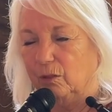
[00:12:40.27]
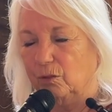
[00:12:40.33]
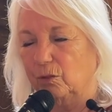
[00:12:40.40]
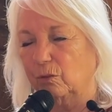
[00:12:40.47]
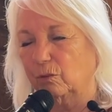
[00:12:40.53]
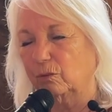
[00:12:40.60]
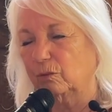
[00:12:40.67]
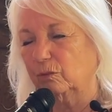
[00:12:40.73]

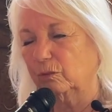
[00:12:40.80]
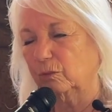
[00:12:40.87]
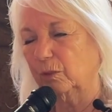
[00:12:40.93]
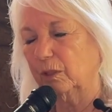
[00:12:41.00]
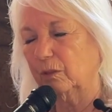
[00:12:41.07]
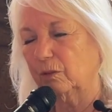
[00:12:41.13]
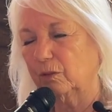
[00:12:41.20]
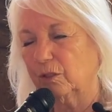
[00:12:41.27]
So
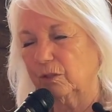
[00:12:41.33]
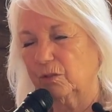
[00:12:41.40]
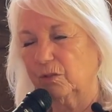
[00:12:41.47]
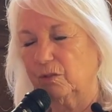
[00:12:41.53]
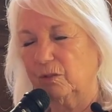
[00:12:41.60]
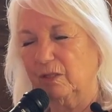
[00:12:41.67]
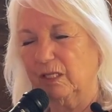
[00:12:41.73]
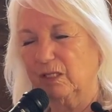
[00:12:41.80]
we are
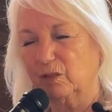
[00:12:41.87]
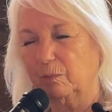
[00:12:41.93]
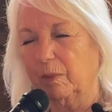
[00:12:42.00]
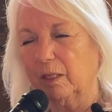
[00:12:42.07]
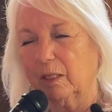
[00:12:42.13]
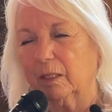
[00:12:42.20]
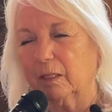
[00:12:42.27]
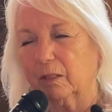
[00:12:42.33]
just, these
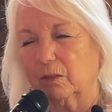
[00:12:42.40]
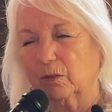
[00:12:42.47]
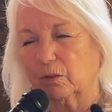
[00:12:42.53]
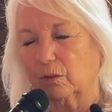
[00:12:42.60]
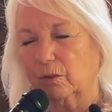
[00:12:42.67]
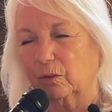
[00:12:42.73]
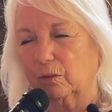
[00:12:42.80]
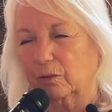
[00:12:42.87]
bodies
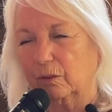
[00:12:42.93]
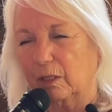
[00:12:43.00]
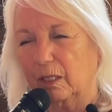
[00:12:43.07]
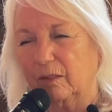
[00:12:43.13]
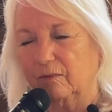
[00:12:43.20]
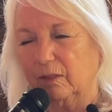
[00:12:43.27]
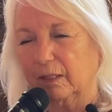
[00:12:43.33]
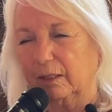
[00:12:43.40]
are
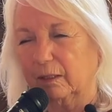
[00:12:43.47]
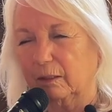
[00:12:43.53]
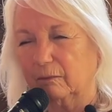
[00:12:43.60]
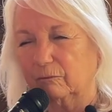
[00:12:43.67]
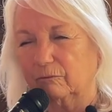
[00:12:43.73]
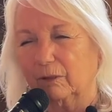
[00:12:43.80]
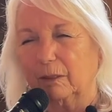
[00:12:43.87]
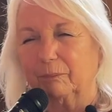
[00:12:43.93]
kind of like
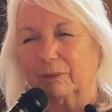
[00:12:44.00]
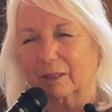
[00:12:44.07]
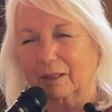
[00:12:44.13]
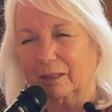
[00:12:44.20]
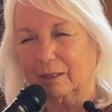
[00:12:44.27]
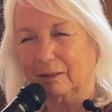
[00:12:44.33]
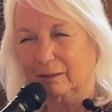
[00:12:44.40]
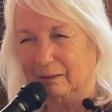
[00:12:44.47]
a
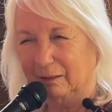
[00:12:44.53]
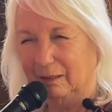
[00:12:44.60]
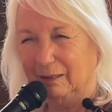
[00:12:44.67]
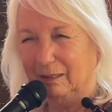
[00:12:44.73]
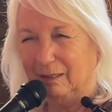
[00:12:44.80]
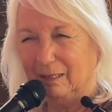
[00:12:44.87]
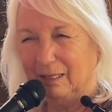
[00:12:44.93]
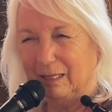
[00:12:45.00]
replica
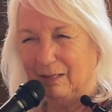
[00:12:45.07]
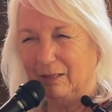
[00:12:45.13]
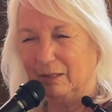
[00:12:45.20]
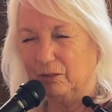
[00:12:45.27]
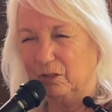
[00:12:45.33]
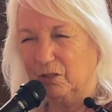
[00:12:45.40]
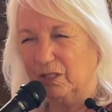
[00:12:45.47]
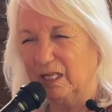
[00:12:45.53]

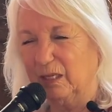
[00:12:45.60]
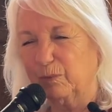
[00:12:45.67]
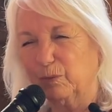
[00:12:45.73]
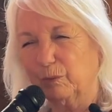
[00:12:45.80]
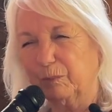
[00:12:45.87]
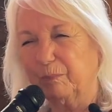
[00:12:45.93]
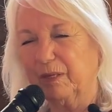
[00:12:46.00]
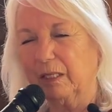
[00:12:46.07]
that just
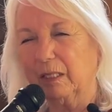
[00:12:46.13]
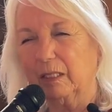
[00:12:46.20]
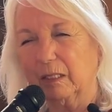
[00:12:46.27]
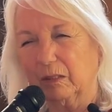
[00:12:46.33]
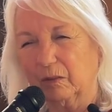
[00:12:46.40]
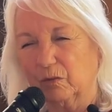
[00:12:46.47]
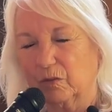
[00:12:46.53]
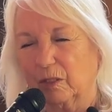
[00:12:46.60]
keeps
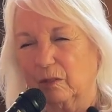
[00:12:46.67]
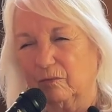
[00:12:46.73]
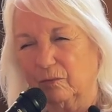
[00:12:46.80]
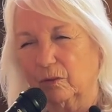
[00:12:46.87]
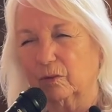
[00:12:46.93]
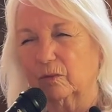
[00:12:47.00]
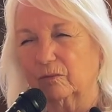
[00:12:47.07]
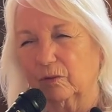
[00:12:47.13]
repeating itself
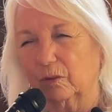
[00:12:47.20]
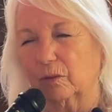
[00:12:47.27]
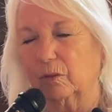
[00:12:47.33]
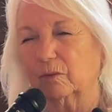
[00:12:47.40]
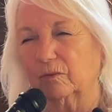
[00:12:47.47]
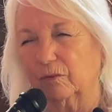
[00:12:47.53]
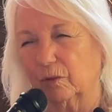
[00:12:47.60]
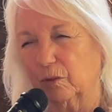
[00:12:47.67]
over and
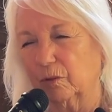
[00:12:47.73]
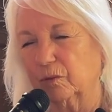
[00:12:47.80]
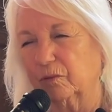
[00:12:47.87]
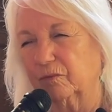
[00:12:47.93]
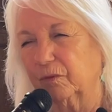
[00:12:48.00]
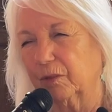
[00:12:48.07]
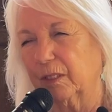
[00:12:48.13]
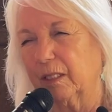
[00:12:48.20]
over and
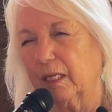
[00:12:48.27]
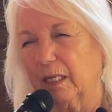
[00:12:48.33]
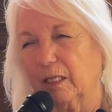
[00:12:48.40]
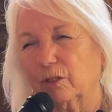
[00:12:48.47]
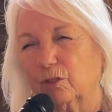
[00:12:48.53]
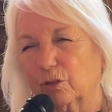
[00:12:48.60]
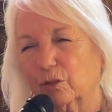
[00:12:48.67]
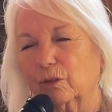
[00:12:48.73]
over in
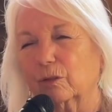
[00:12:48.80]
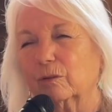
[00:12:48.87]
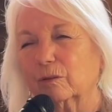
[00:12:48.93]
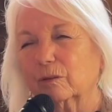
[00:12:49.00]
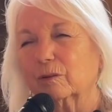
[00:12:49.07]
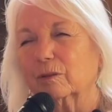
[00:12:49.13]
nature.